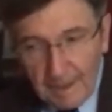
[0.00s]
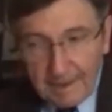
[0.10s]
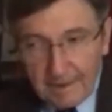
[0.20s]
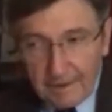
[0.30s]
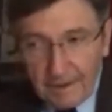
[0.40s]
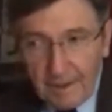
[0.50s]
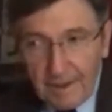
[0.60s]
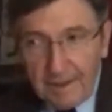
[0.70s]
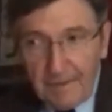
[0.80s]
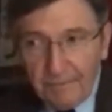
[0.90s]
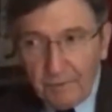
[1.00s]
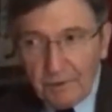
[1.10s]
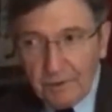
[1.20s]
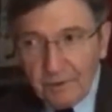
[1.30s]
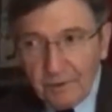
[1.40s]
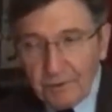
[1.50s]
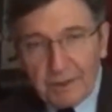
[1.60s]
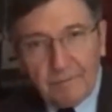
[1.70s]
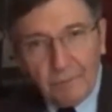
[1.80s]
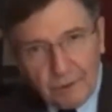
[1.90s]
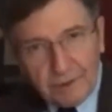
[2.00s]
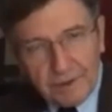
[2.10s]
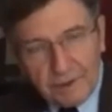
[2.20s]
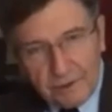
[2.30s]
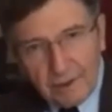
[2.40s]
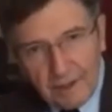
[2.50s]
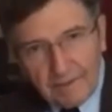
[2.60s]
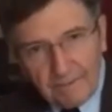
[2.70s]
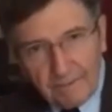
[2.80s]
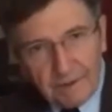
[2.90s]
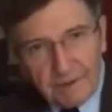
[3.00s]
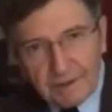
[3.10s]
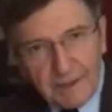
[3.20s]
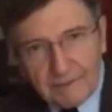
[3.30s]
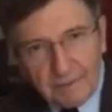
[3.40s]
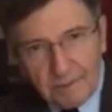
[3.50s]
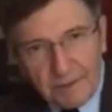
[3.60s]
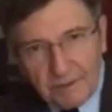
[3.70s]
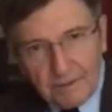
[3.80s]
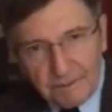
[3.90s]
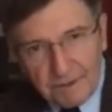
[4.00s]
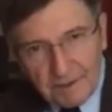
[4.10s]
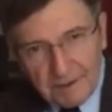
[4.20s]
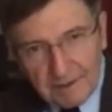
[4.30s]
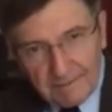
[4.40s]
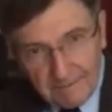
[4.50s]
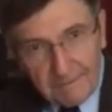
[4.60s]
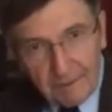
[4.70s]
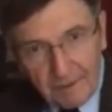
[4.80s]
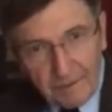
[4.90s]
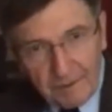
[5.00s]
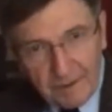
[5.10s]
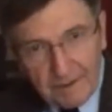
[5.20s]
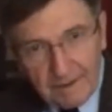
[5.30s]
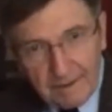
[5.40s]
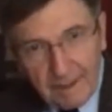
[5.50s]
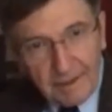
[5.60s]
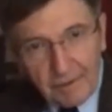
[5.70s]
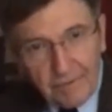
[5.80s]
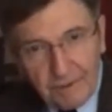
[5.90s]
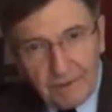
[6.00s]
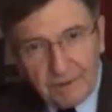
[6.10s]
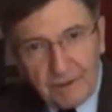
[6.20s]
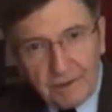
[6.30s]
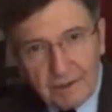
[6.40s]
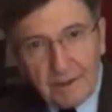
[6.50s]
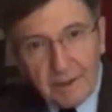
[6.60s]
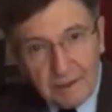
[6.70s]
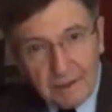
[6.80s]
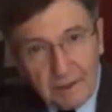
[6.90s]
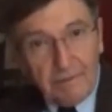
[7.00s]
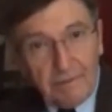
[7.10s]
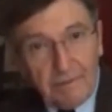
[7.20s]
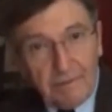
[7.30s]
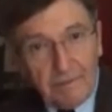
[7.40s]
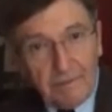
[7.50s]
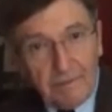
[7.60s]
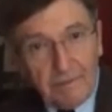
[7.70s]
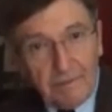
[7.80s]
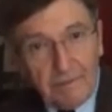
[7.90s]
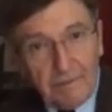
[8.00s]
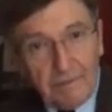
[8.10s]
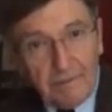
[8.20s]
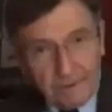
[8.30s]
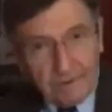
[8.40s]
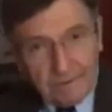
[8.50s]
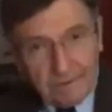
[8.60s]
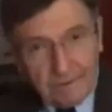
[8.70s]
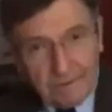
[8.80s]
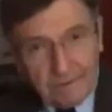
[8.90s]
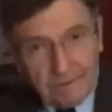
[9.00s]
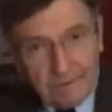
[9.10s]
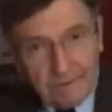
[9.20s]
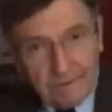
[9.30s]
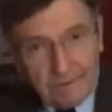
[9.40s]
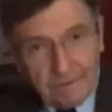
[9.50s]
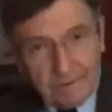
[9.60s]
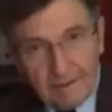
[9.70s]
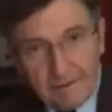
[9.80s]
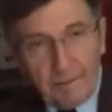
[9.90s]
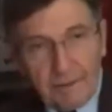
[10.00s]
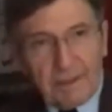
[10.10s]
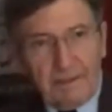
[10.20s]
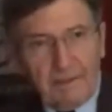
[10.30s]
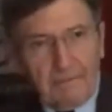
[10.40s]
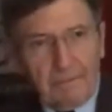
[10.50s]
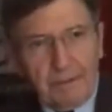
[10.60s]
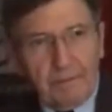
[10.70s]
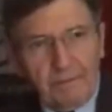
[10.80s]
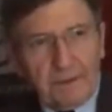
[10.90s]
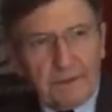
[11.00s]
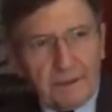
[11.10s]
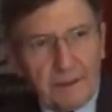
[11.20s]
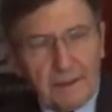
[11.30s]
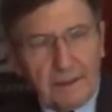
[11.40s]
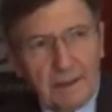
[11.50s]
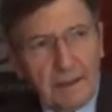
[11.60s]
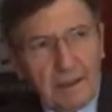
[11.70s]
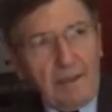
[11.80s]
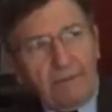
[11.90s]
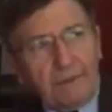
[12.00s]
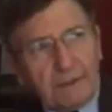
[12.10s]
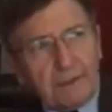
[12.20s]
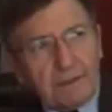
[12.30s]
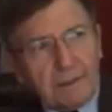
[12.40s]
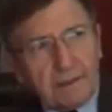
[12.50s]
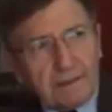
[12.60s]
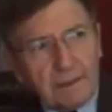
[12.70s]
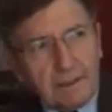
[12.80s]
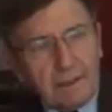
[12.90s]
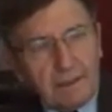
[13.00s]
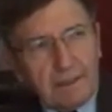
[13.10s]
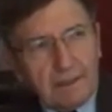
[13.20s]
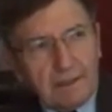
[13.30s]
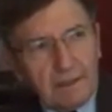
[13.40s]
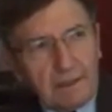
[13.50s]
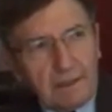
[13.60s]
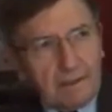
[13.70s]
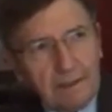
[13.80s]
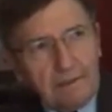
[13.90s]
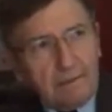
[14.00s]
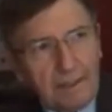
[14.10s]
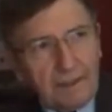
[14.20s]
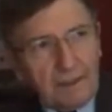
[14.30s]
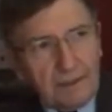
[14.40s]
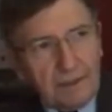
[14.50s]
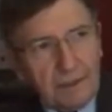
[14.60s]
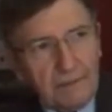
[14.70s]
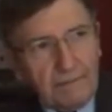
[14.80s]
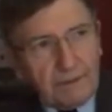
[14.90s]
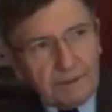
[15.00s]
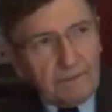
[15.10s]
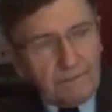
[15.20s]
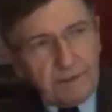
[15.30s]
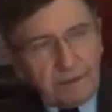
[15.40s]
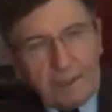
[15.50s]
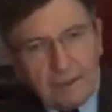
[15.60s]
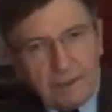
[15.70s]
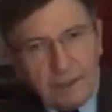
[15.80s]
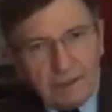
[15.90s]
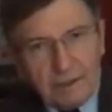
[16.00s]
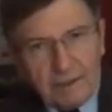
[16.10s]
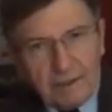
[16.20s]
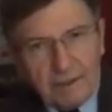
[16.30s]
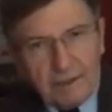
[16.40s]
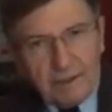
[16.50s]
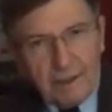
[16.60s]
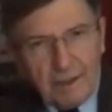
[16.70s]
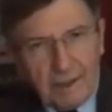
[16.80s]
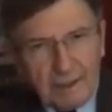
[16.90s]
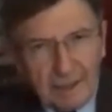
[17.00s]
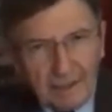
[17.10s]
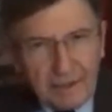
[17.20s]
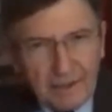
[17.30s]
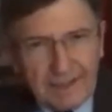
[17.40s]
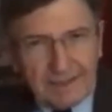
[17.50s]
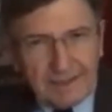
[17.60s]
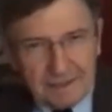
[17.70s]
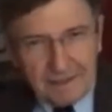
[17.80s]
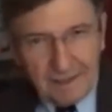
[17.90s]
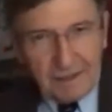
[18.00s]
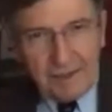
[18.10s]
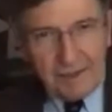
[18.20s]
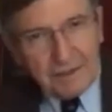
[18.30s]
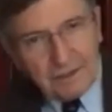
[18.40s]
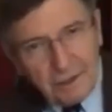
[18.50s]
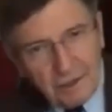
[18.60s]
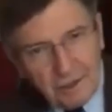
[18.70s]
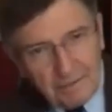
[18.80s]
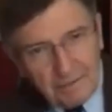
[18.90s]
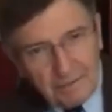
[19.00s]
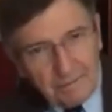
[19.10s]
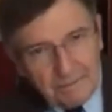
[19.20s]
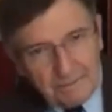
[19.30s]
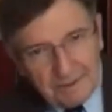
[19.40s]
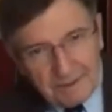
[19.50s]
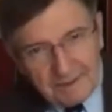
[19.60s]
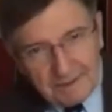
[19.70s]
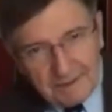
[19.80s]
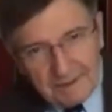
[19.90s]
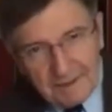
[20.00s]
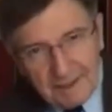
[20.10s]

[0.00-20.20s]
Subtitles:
And if you can do some work in your life, it doesn't have to be geophysics, by the way. I don't feel that geophysics is wonderful, okay? You know, but there's some people, physicists, say, I'm a physicist and I'm higher than geophysics. Geophysics is higher than geology. That's nonsense. Each is just a job.